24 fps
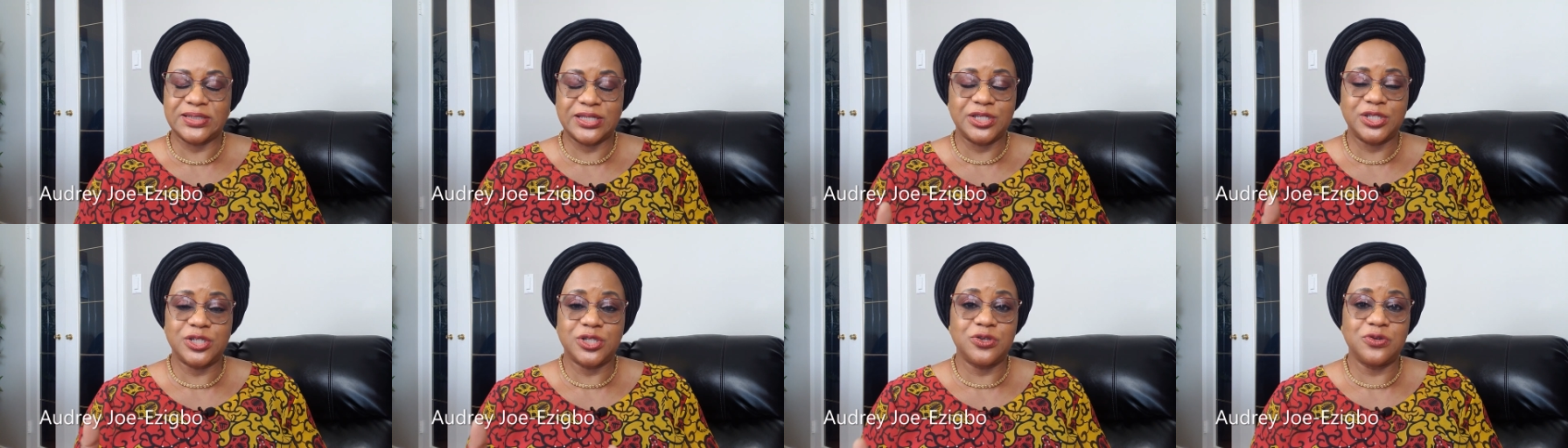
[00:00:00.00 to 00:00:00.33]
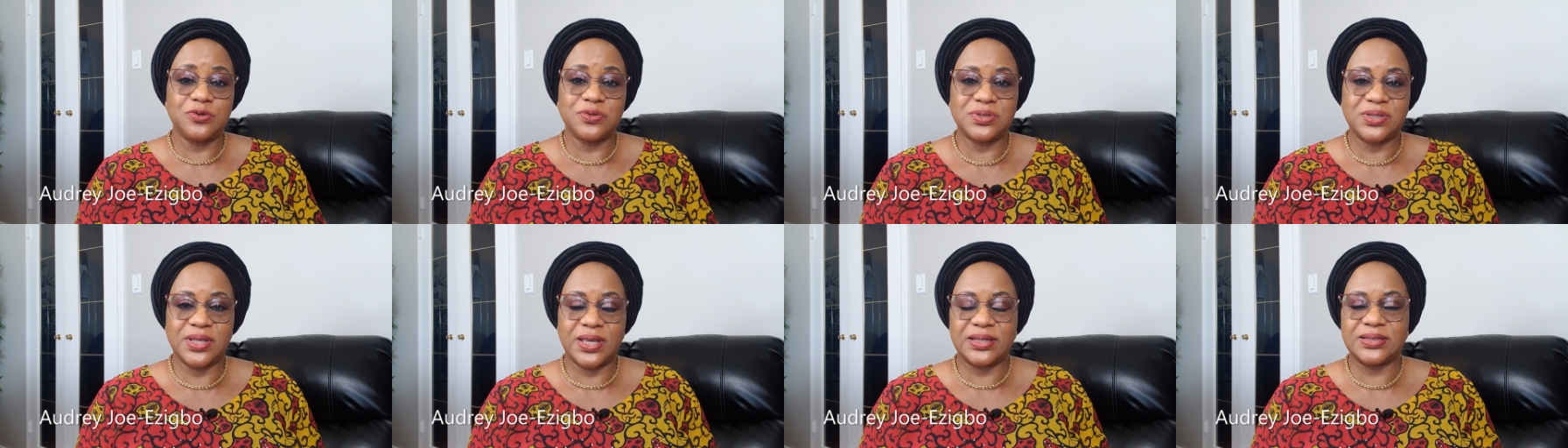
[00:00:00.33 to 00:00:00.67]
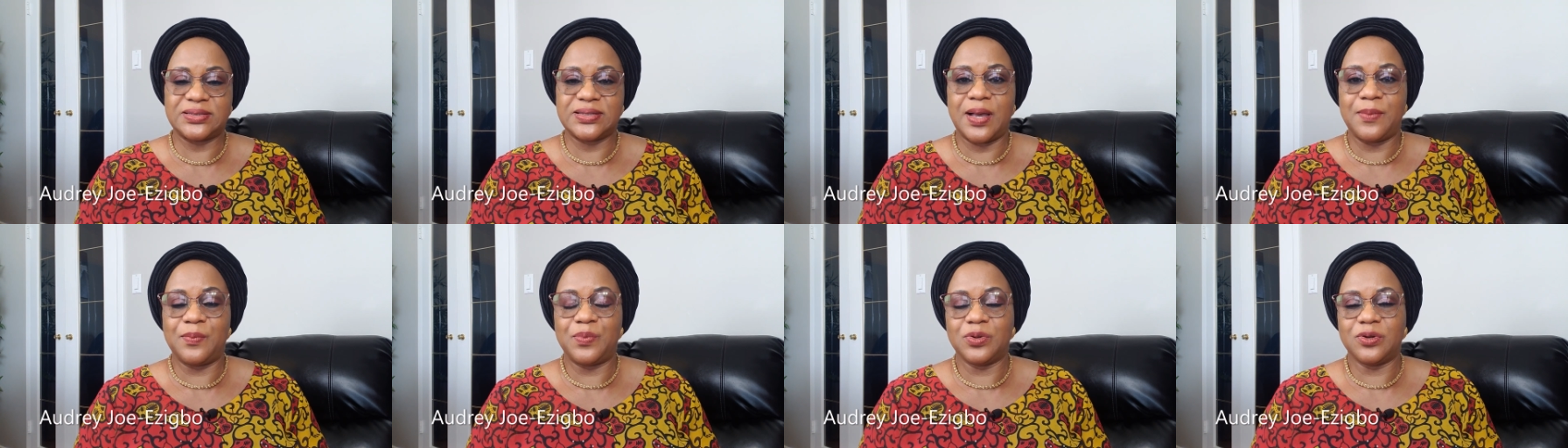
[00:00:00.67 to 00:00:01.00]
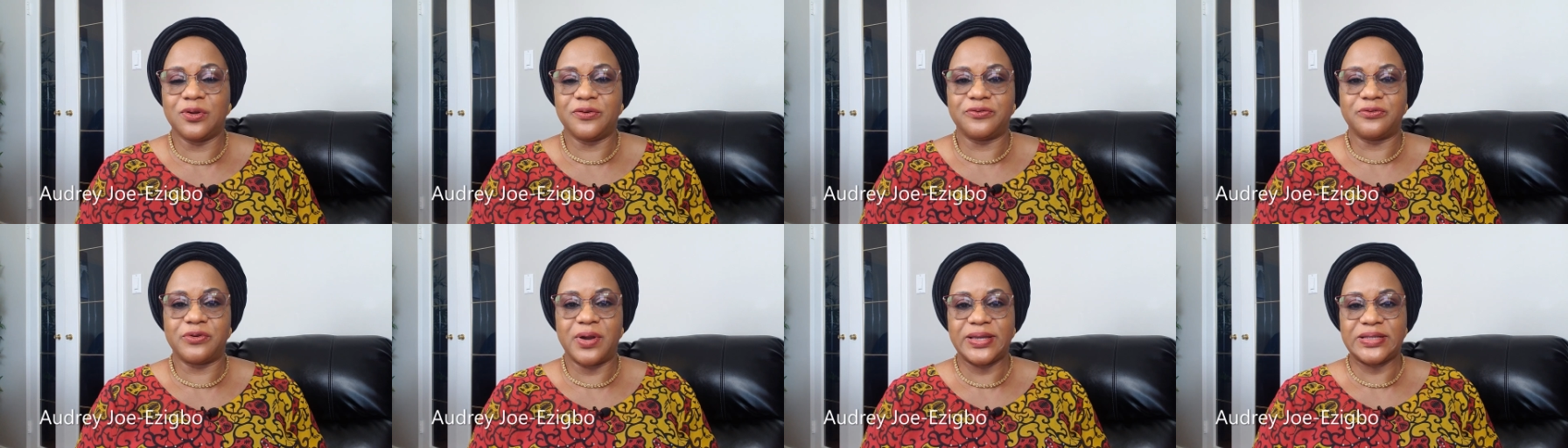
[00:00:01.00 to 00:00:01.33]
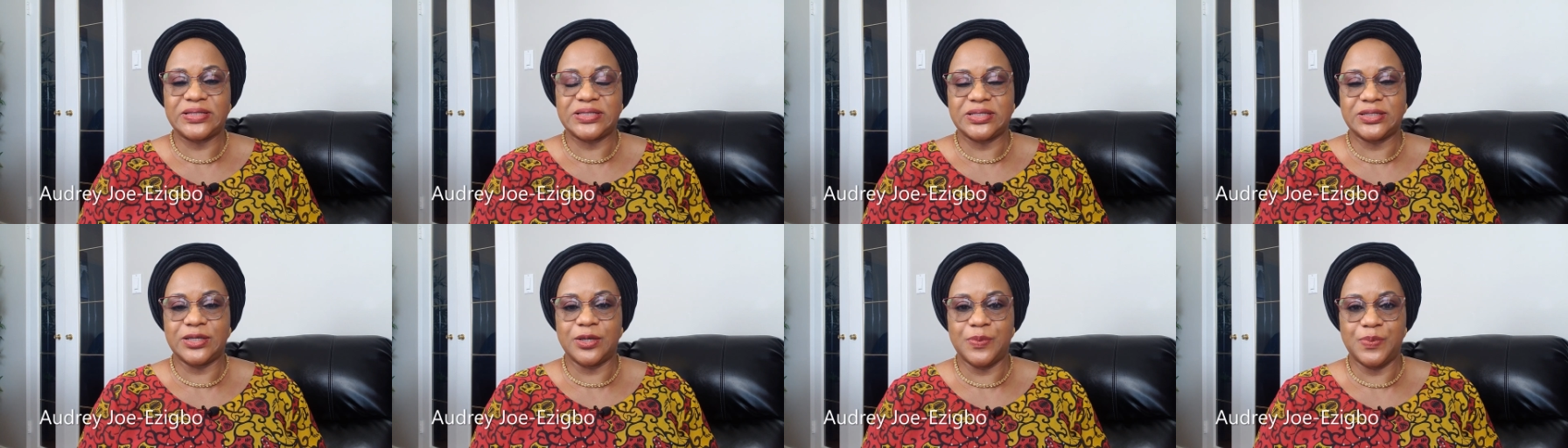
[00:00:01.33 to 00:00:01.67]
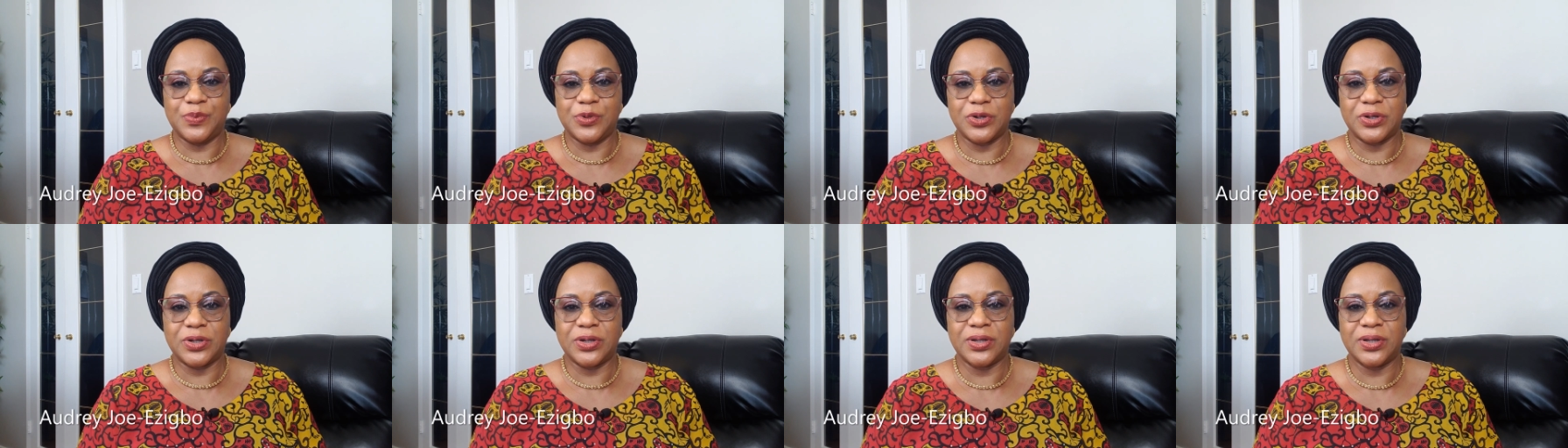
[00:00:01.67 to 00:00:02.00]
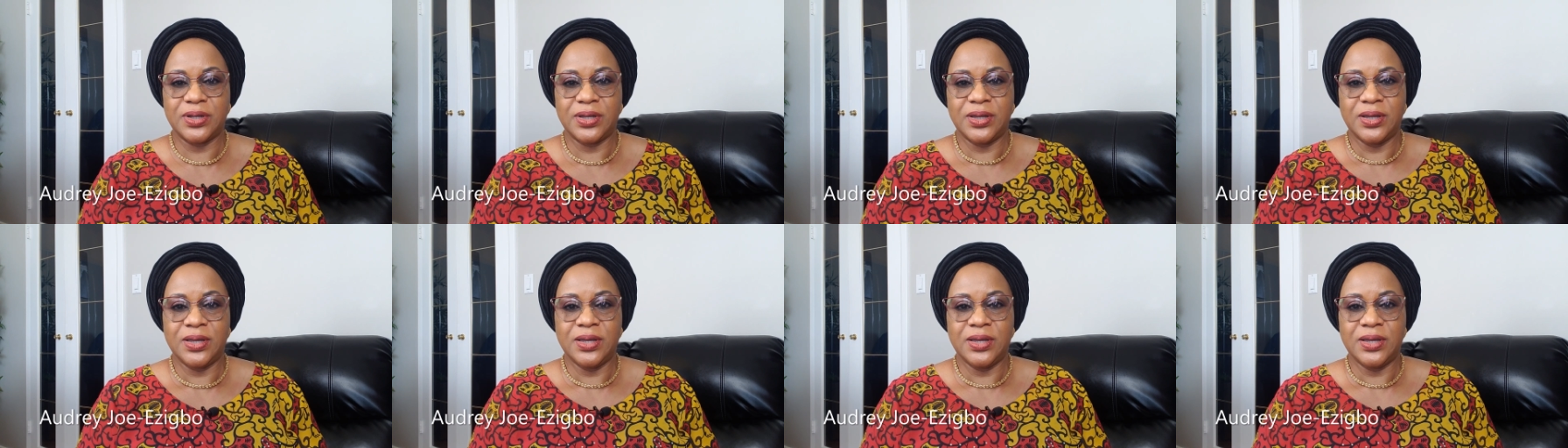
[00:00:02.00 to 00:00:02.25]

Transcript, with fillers: And she used the example of writing a book,